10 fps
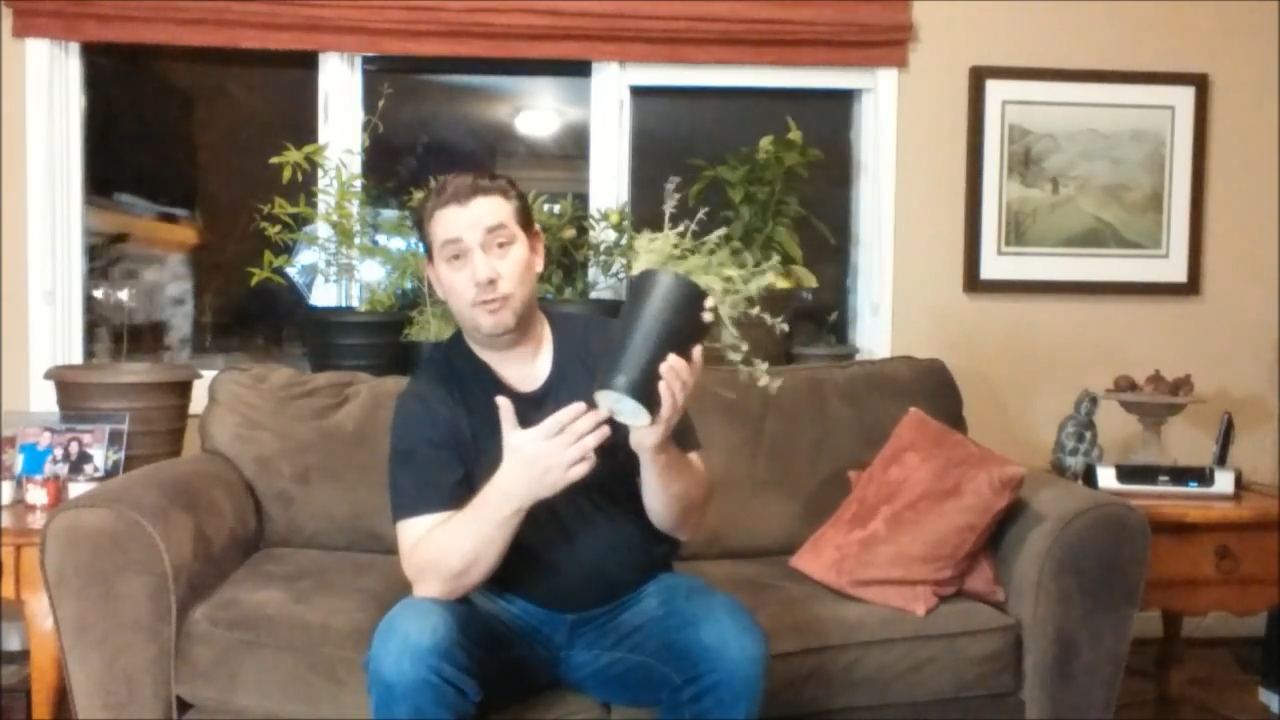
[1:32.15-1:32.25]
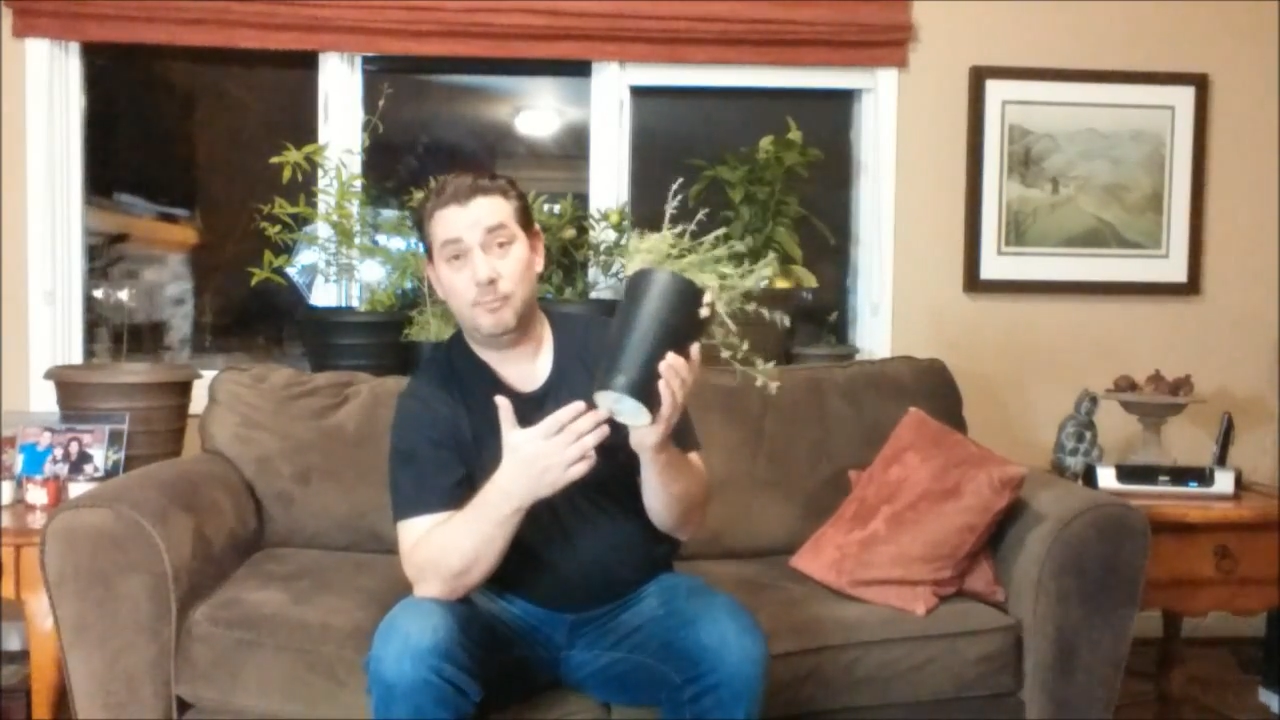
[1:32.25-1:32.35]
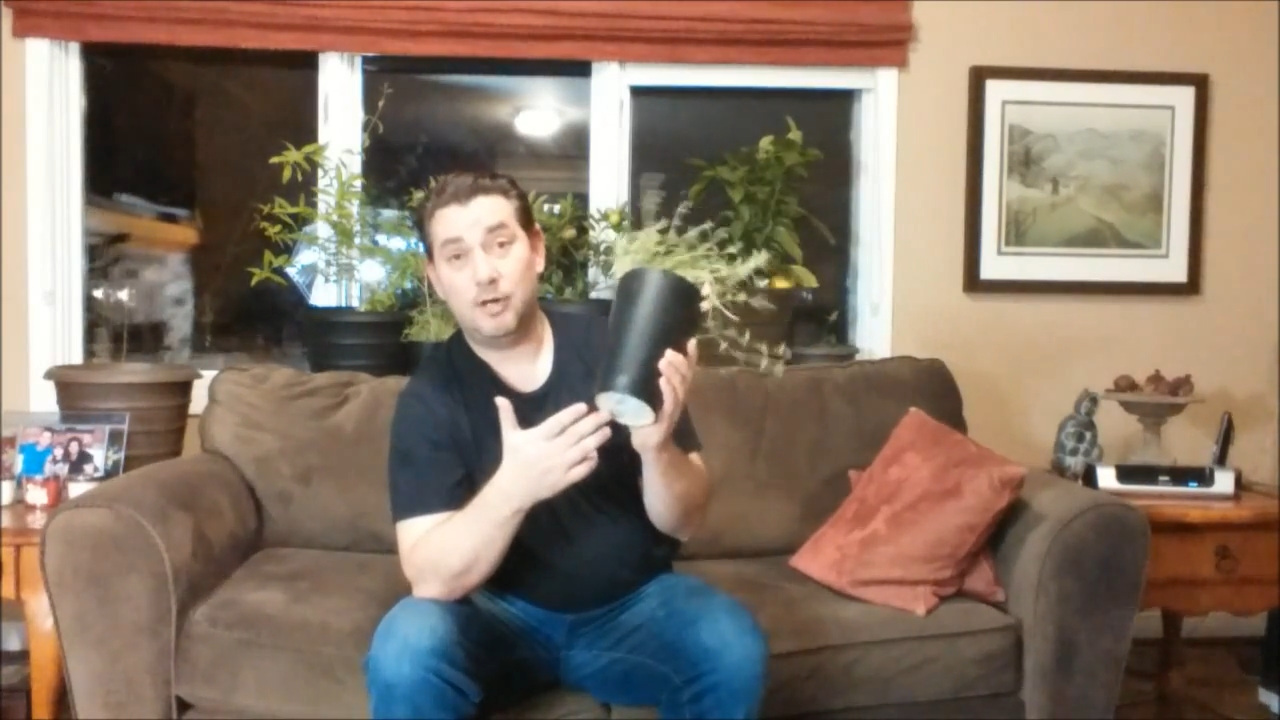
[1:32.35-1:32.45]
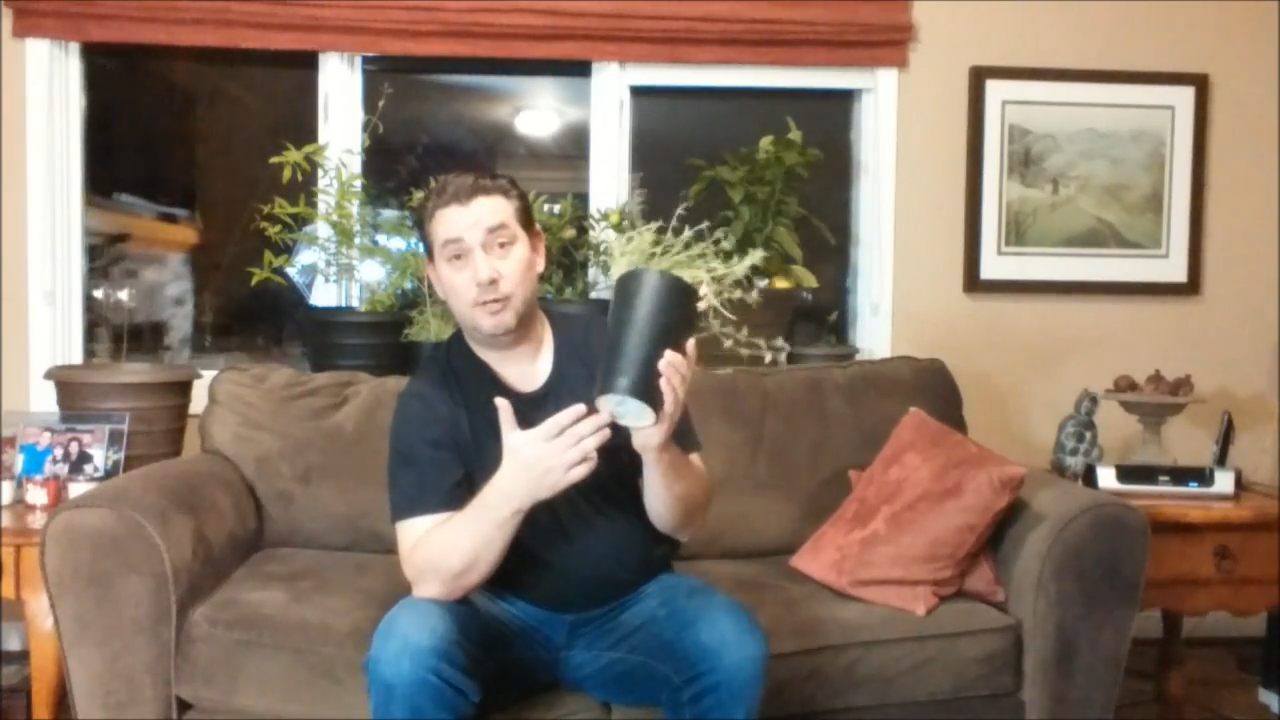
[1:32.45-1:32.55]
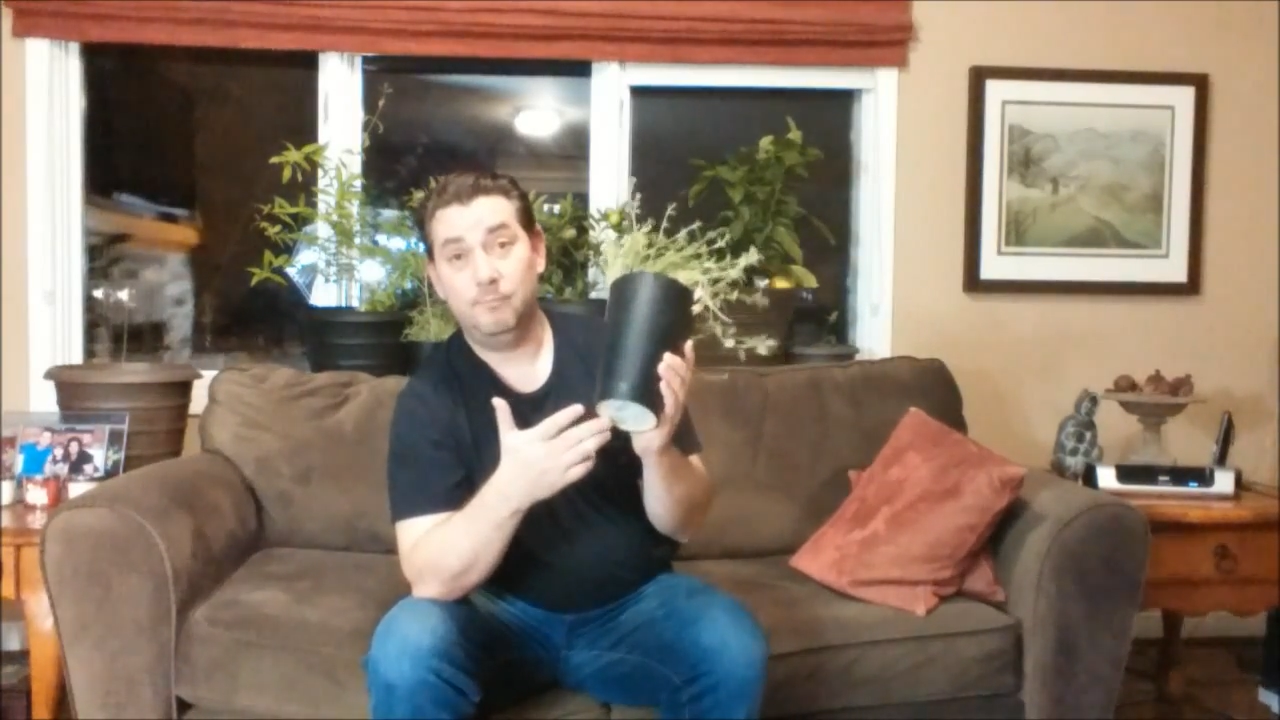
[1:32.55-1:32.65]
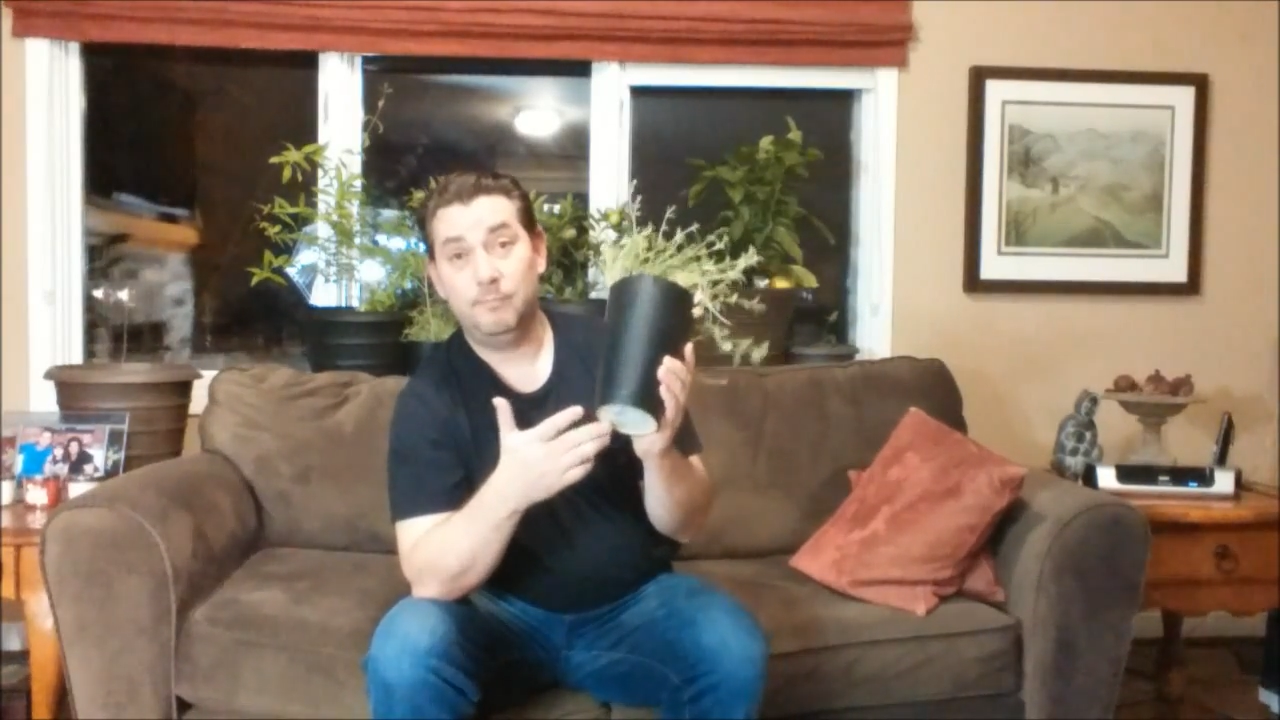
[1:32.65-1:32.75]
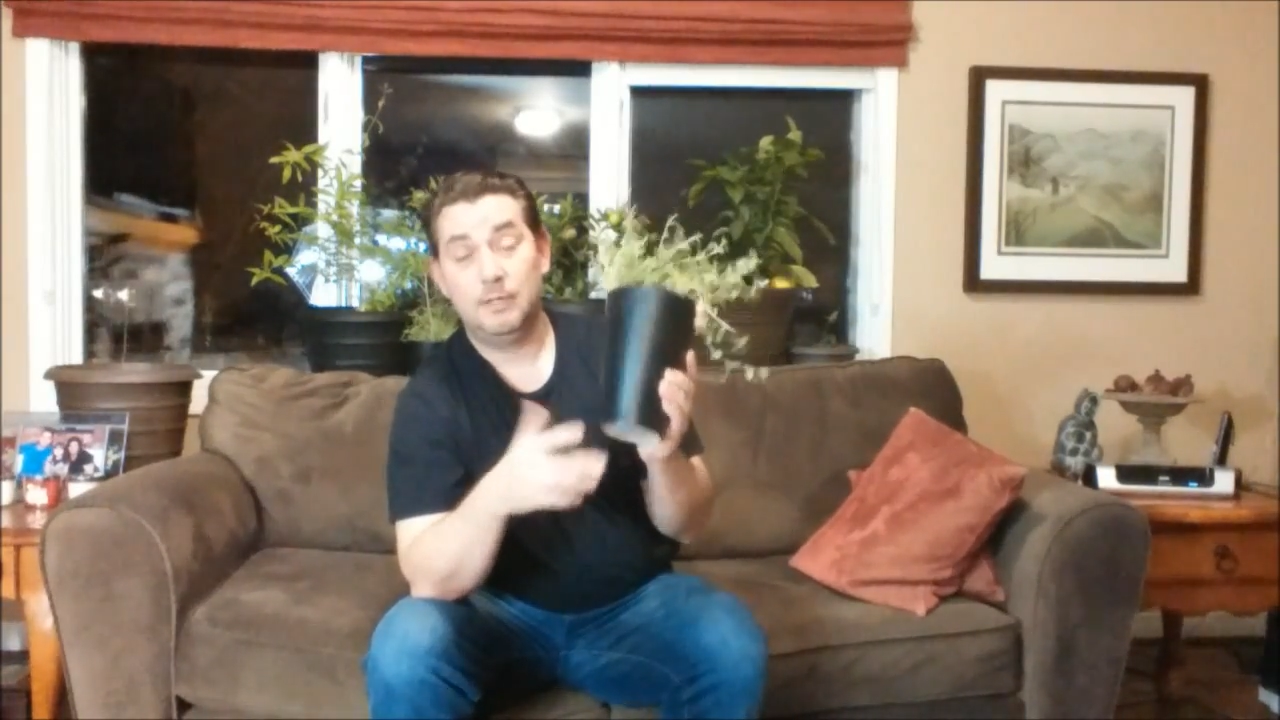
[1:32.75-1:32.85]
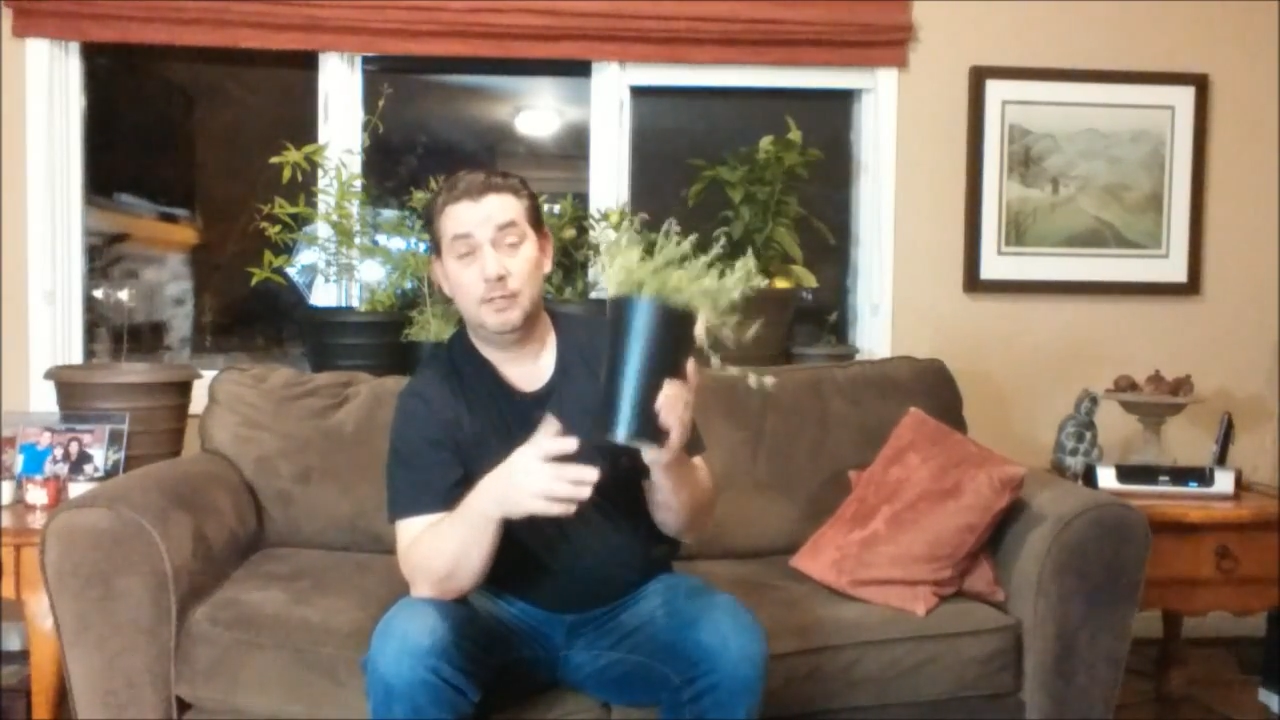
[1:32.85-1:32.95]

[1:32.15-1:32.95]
the bottom,